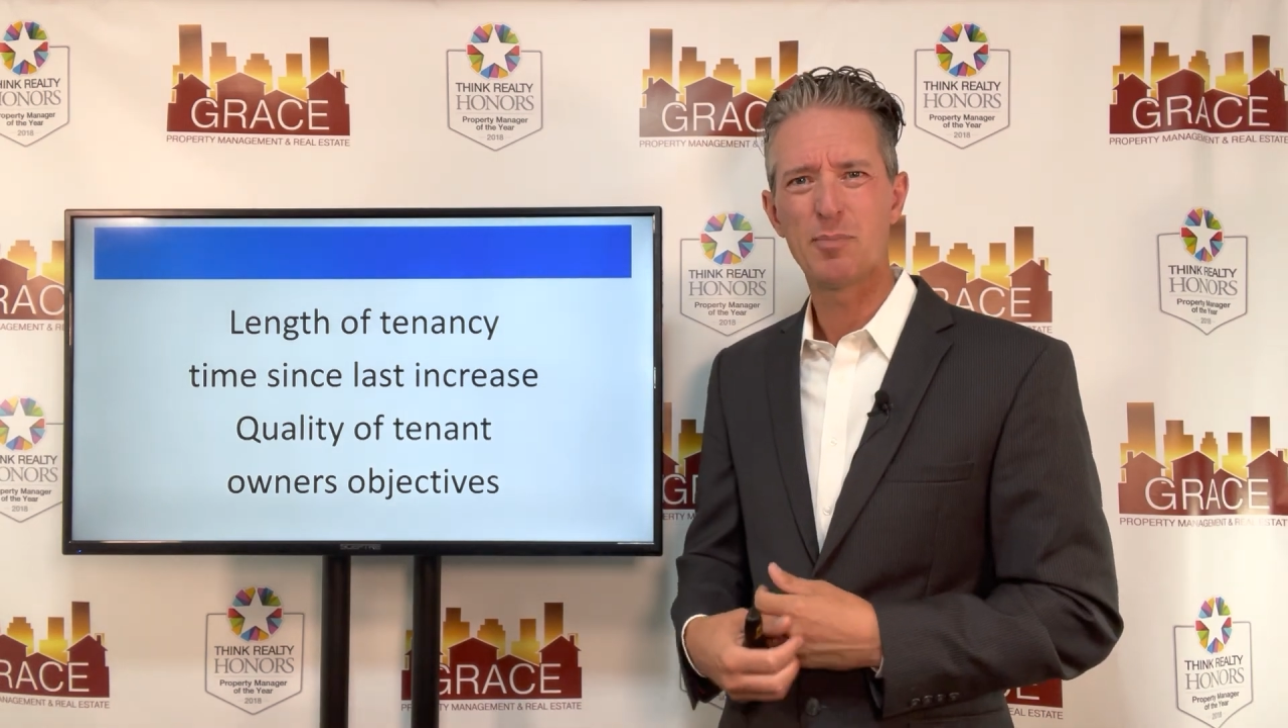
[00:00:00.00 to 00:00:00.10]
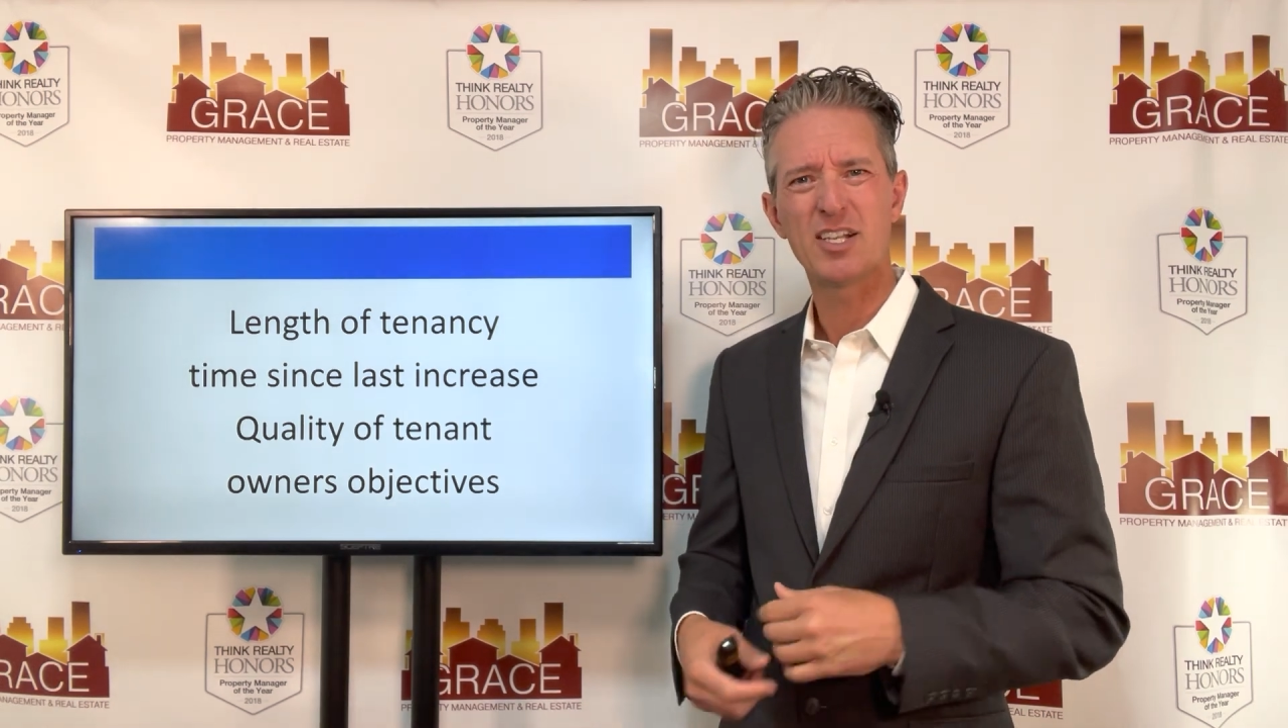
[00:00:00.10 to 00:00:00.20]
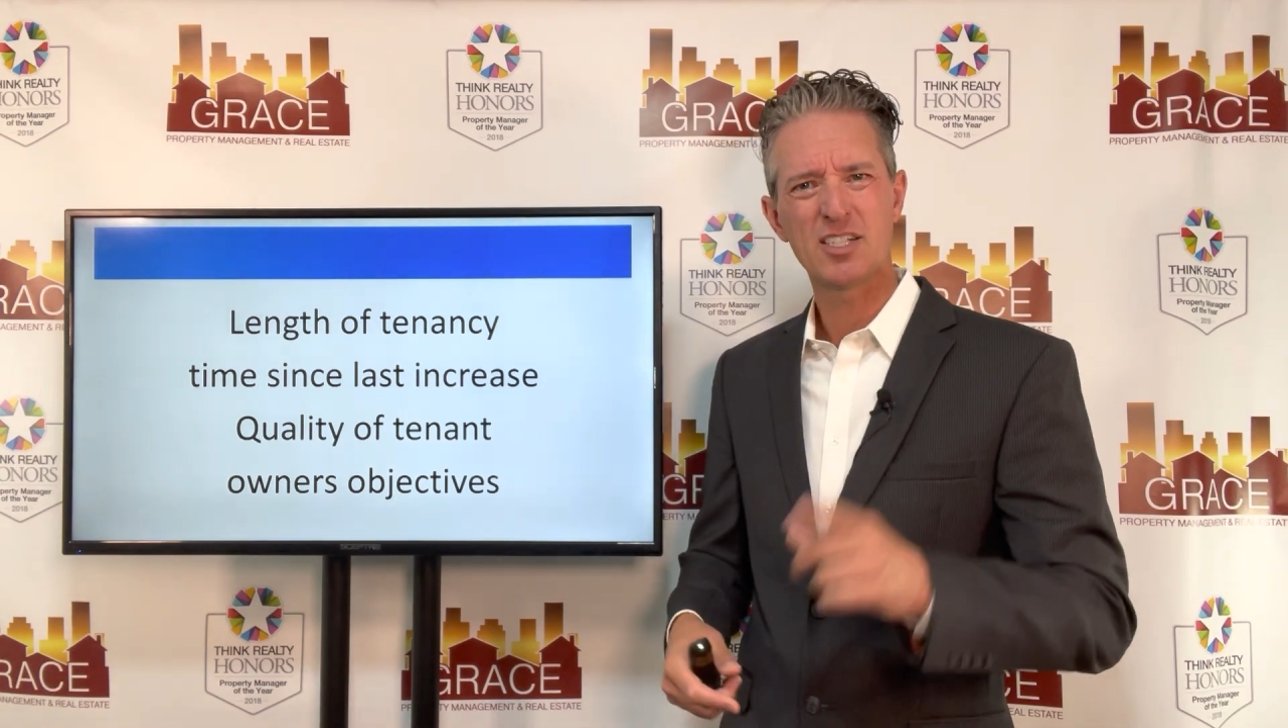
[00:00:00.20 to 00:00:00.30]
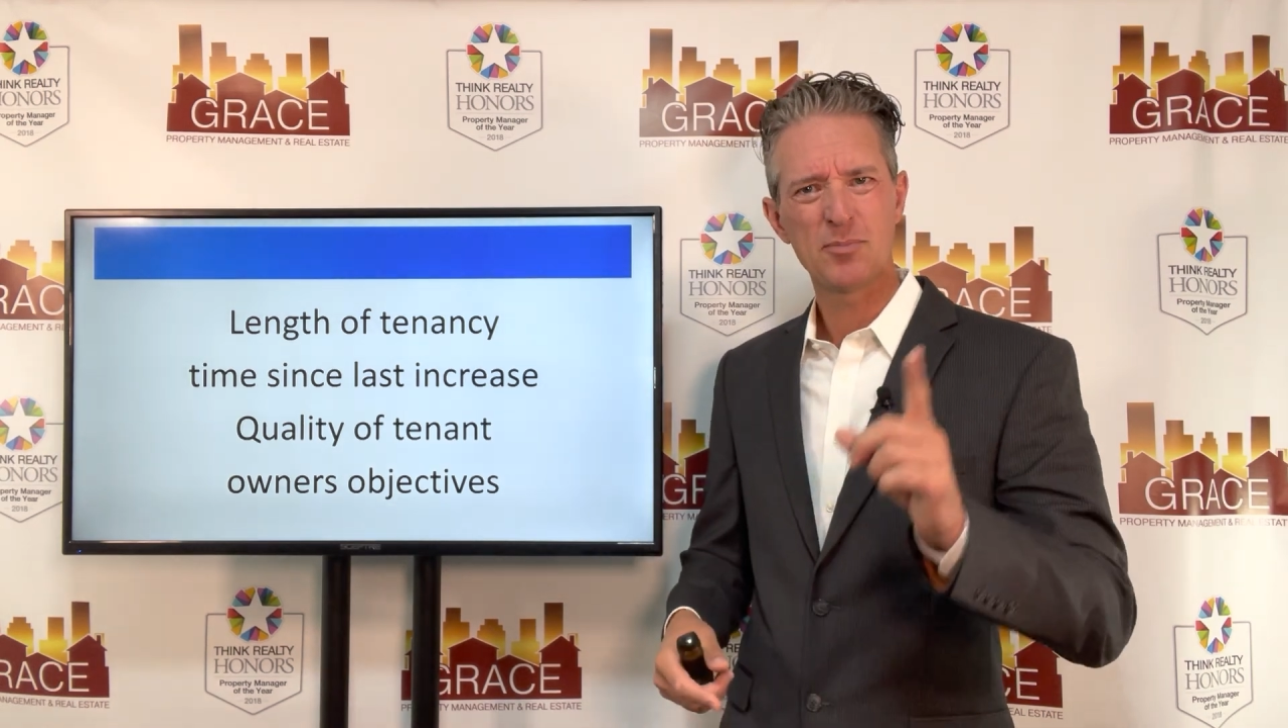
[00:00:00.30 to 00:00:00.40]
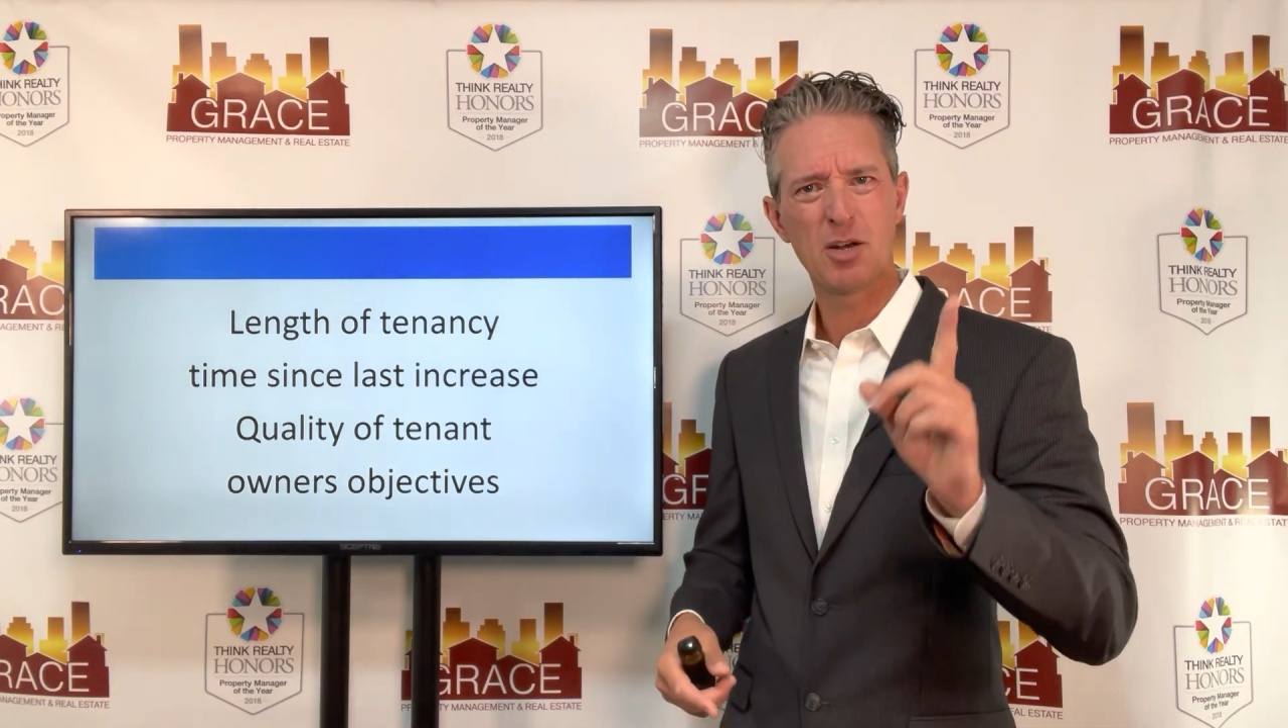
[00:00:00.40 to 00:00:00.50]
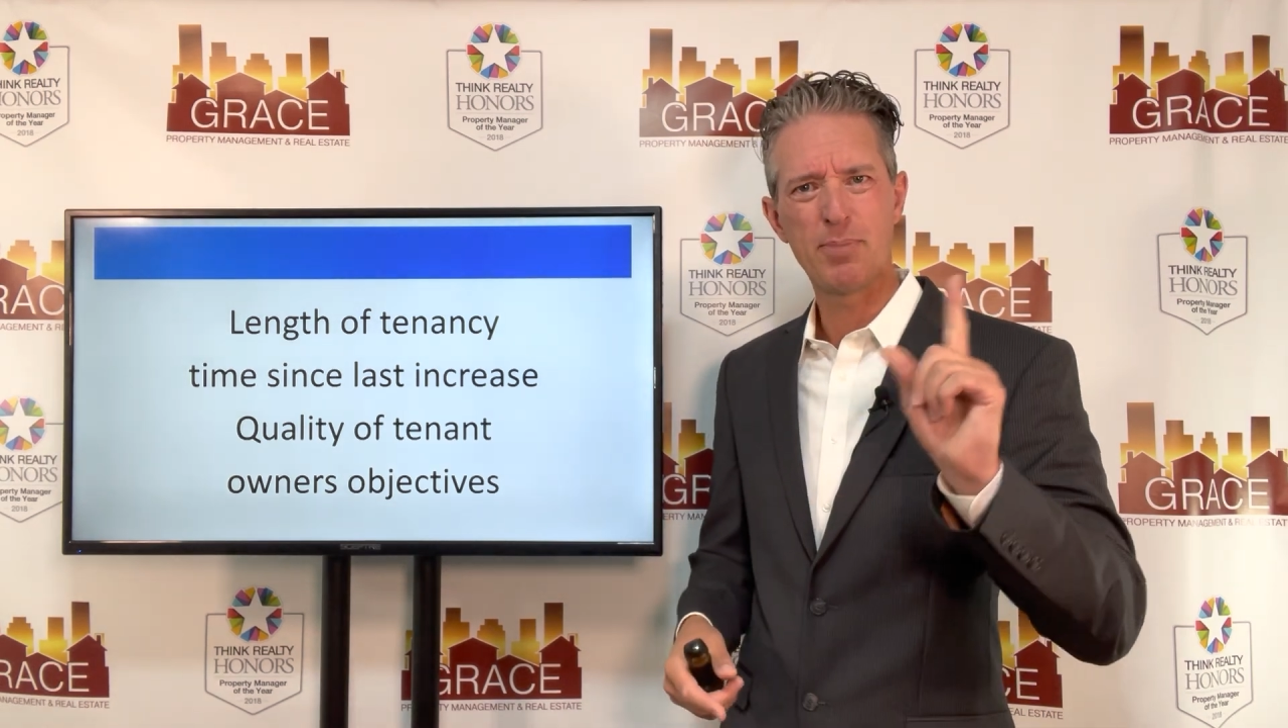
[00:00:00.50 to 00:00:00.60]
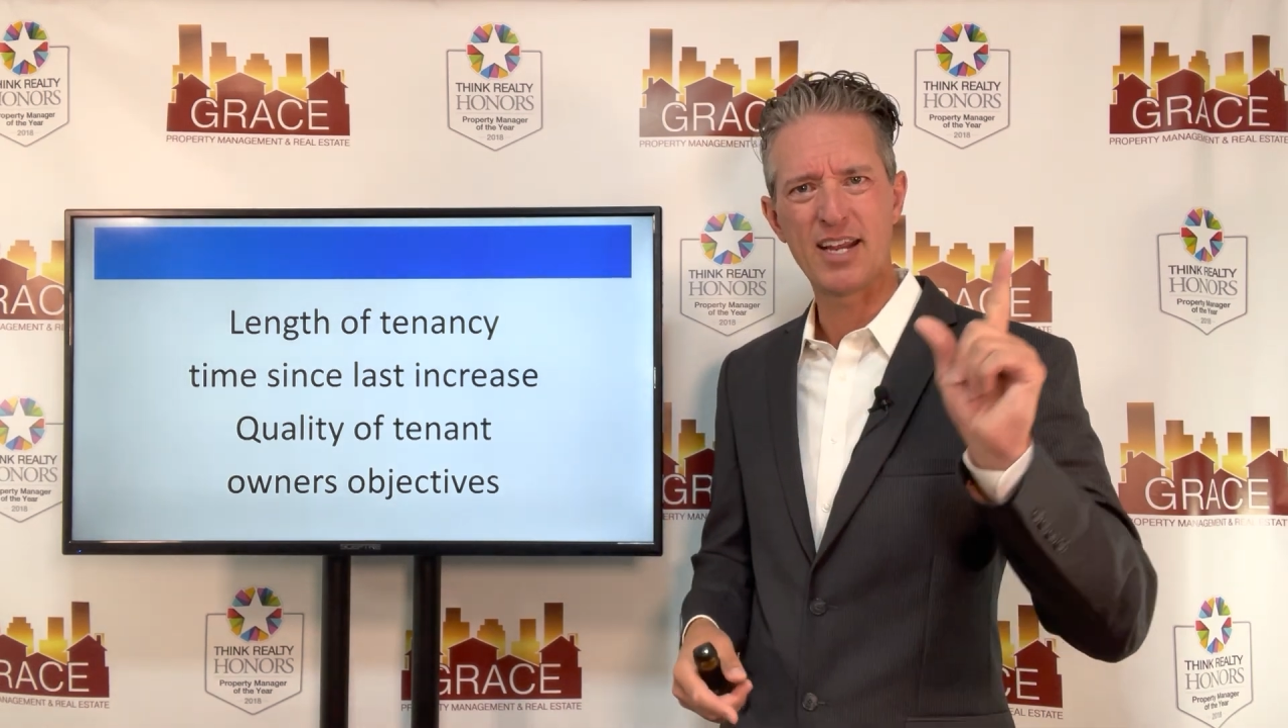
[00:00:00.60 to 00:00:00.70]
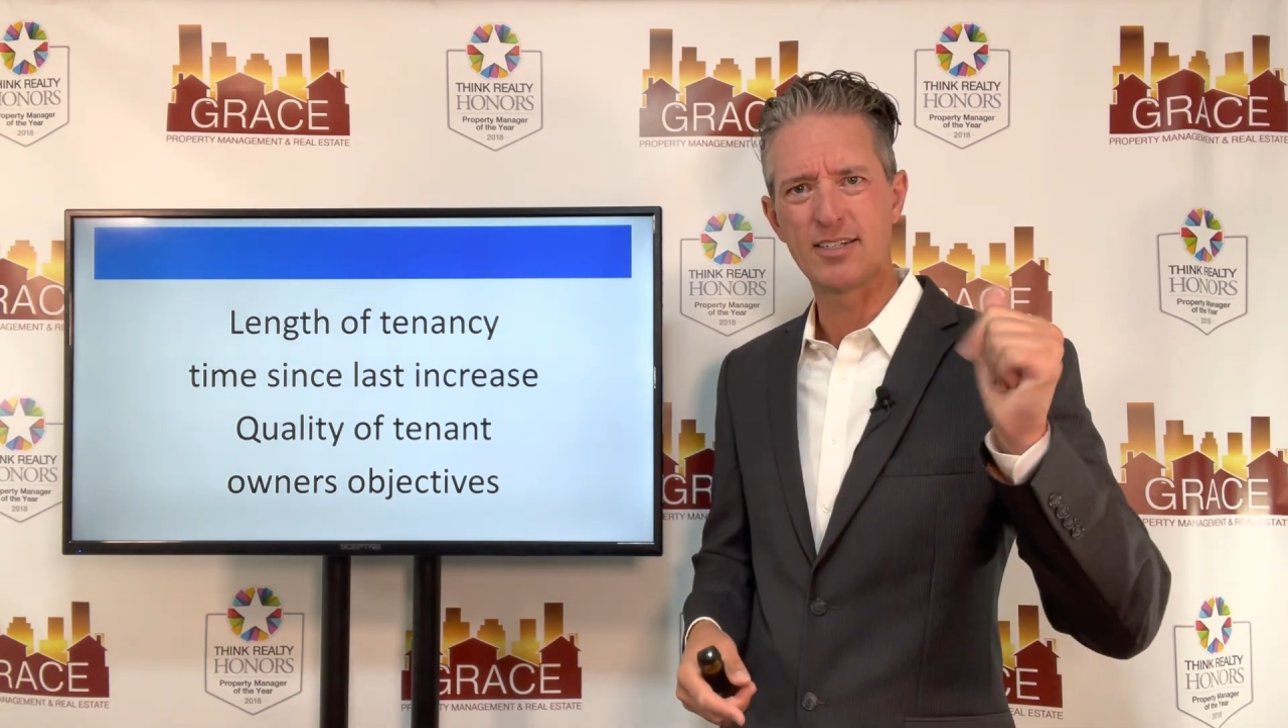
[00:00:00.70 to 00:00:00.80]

but that's something to pay